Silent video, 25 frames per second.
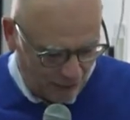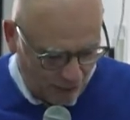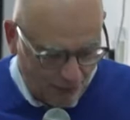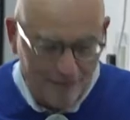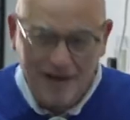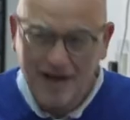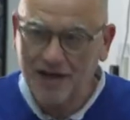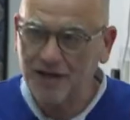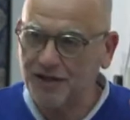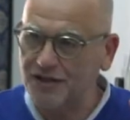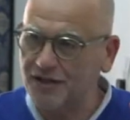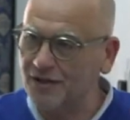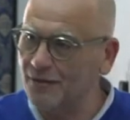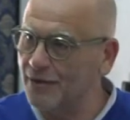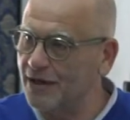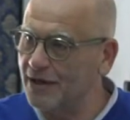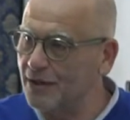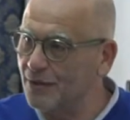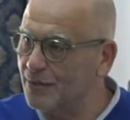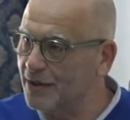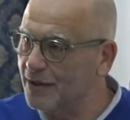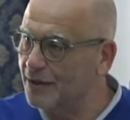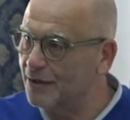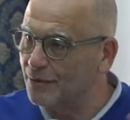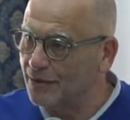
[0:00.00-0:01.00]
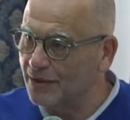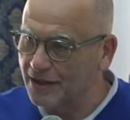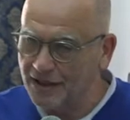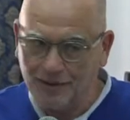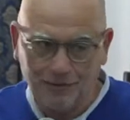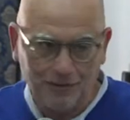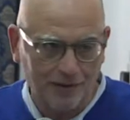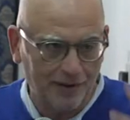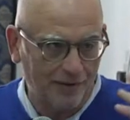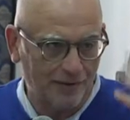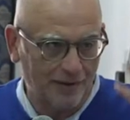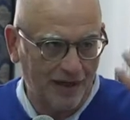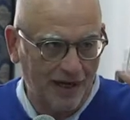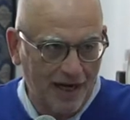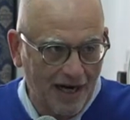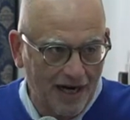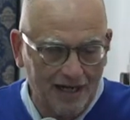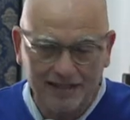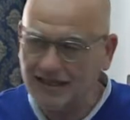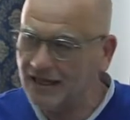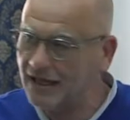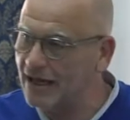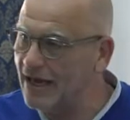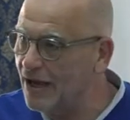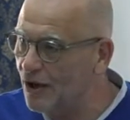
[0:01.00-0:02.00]
we
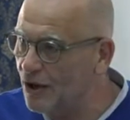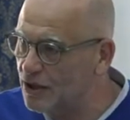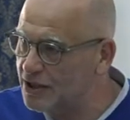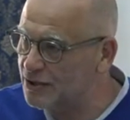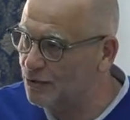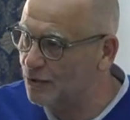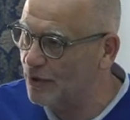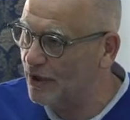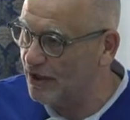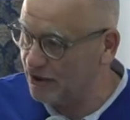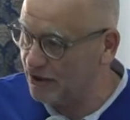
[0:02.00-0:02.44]
heard that as